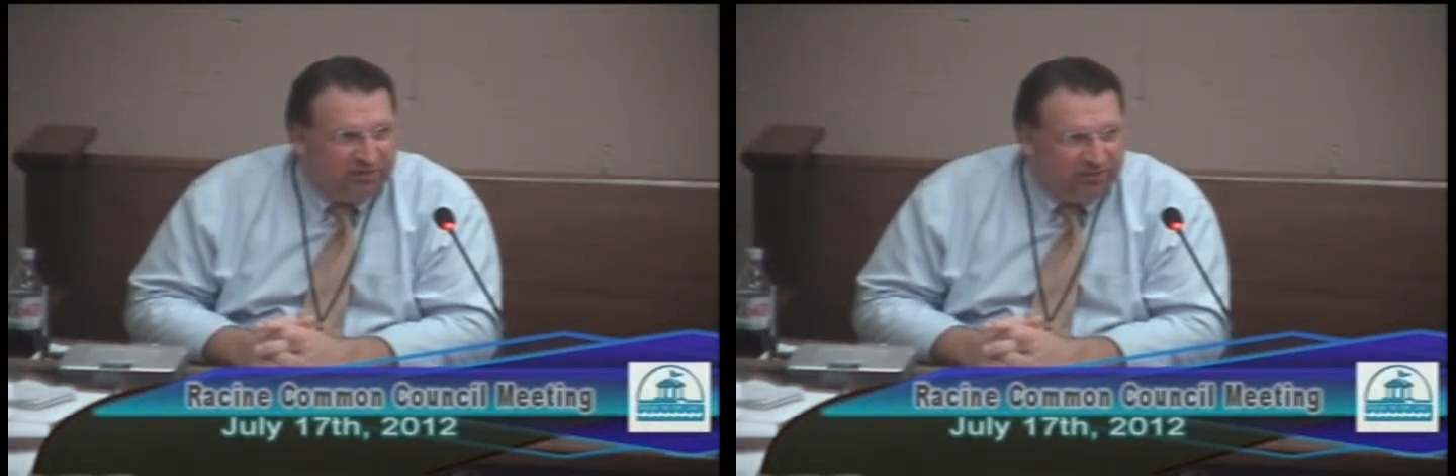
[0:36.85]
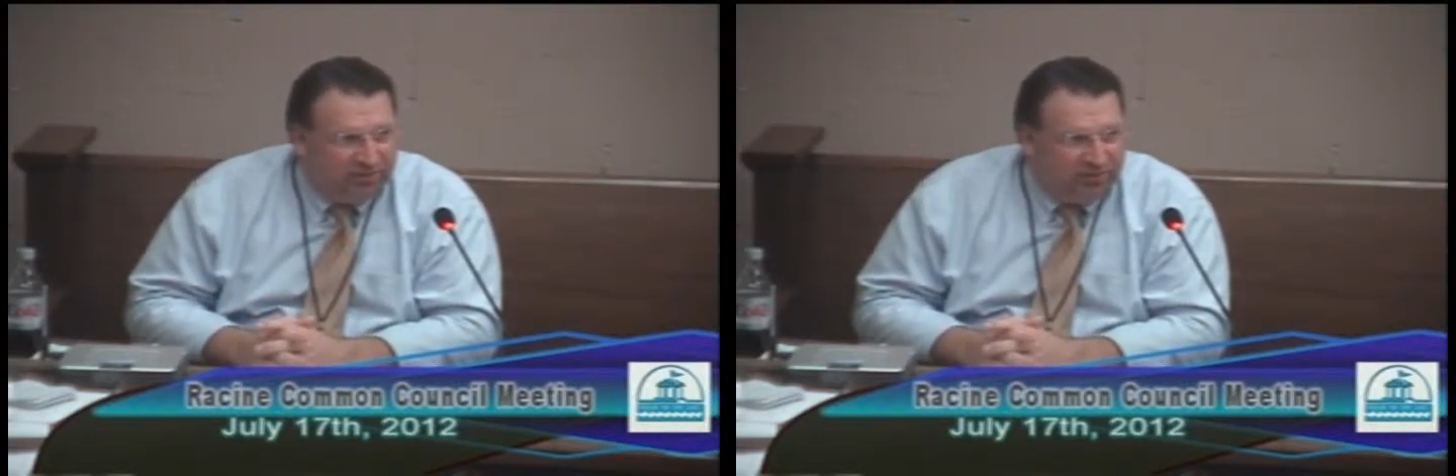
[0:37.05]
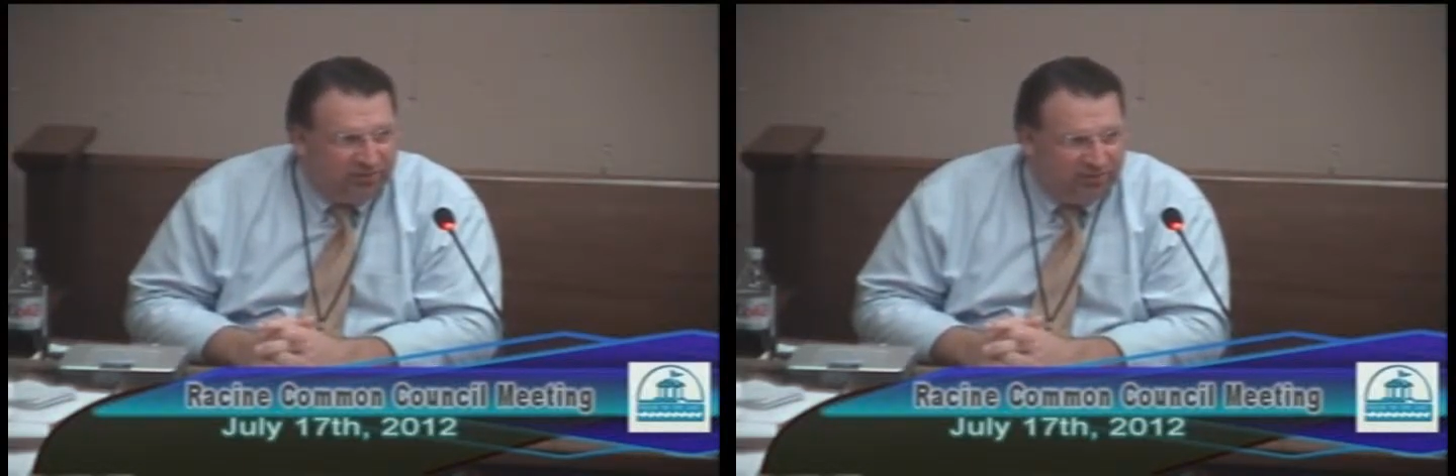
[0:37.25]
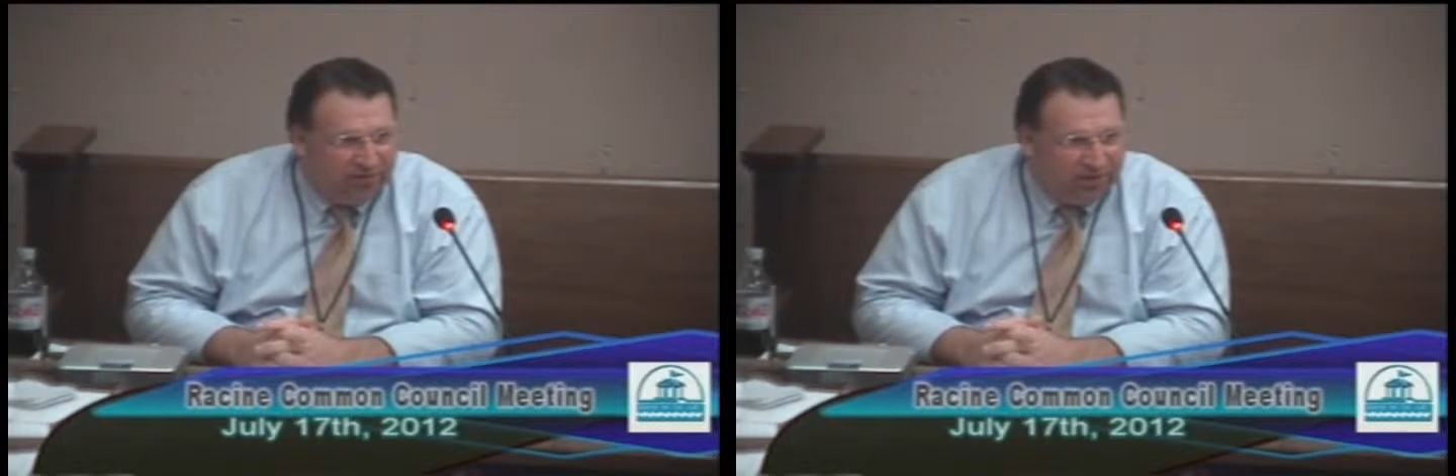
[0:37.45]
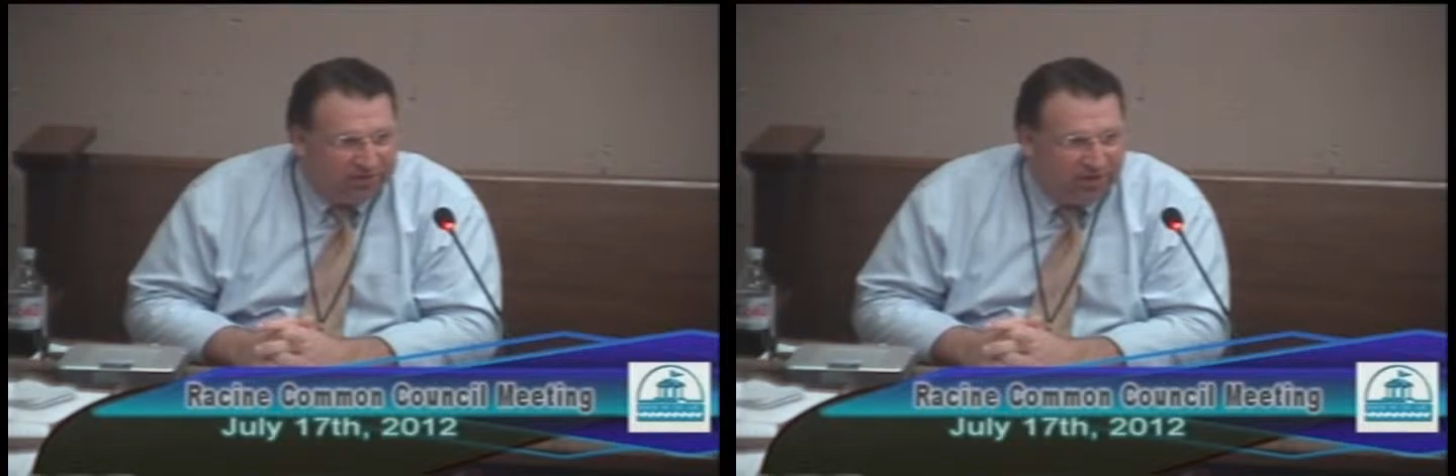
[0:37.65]

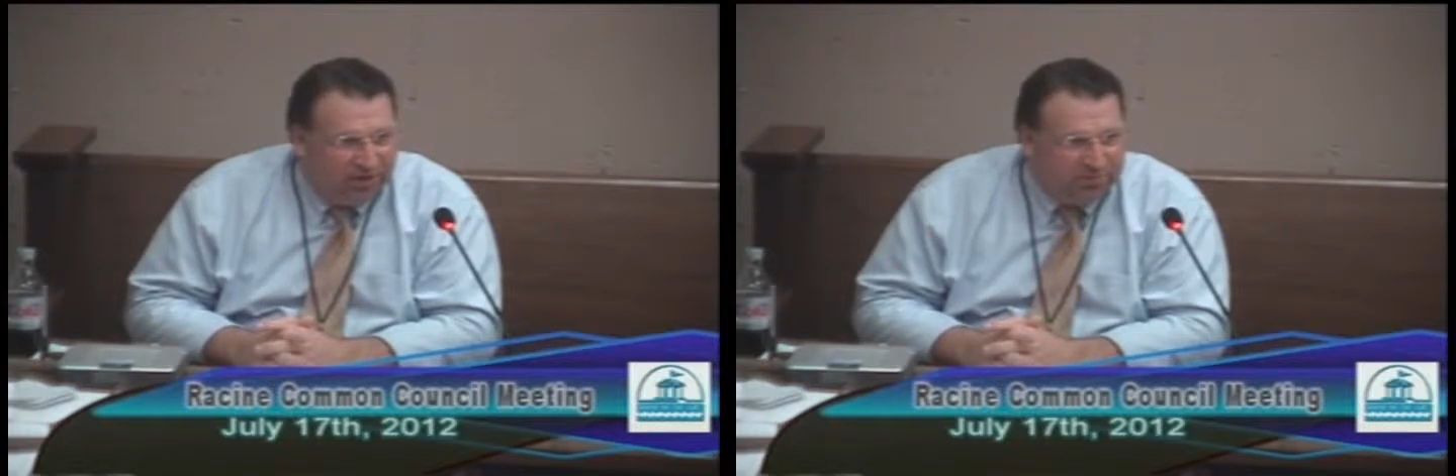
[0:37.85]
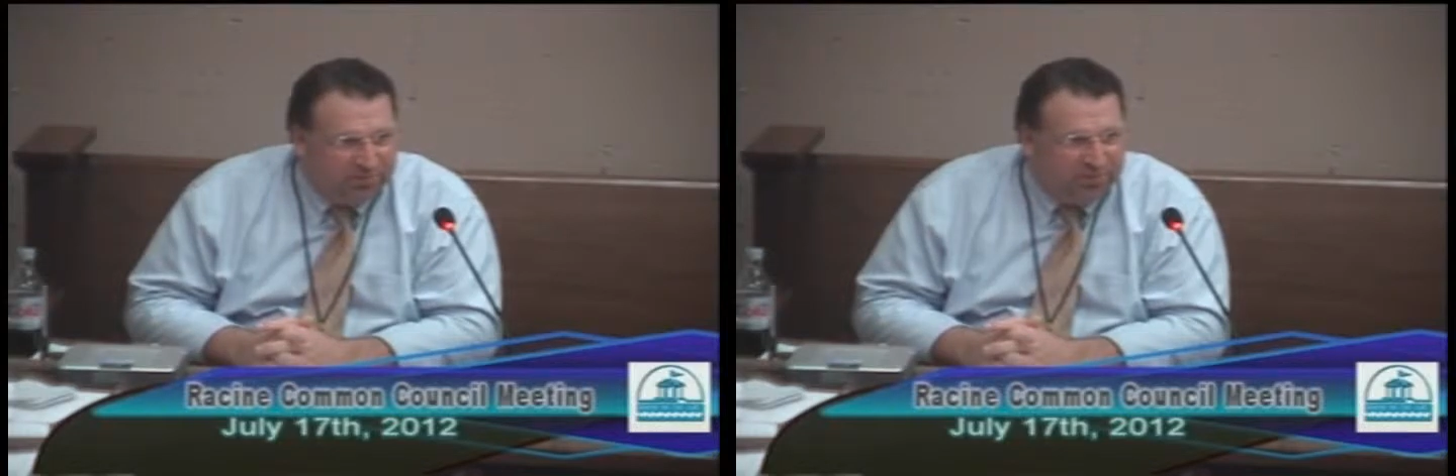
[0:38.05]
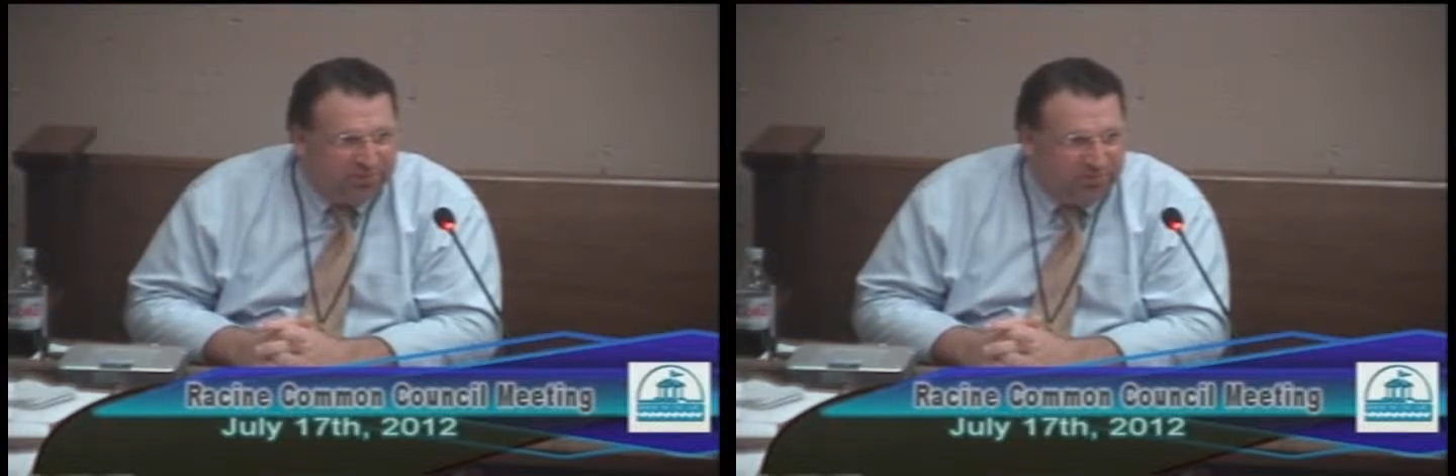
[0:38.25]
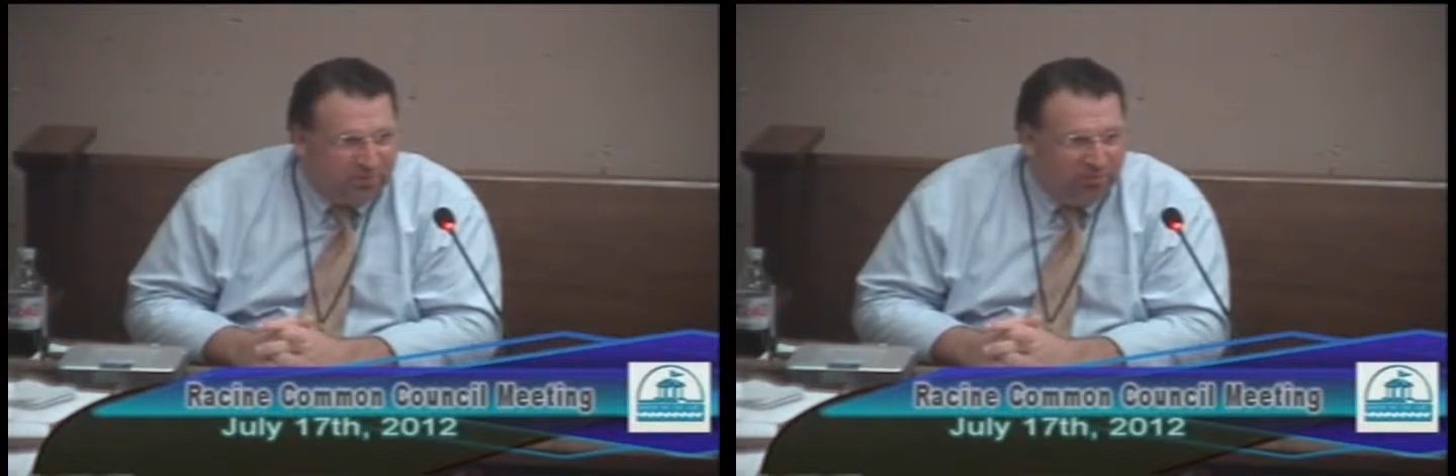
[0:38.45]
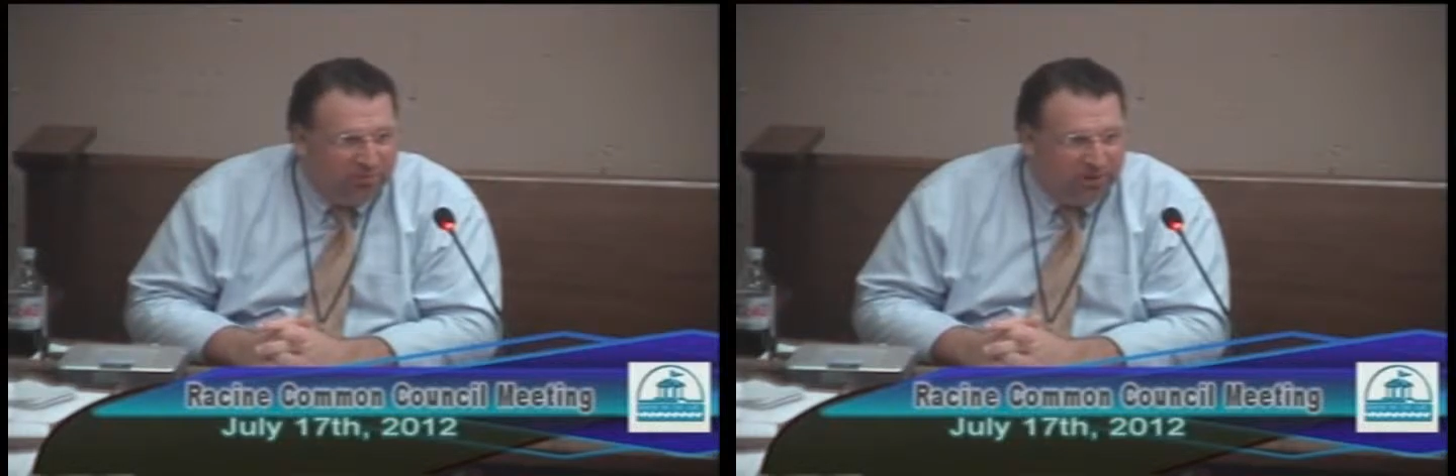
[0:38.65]
specifically escapes me at the moment,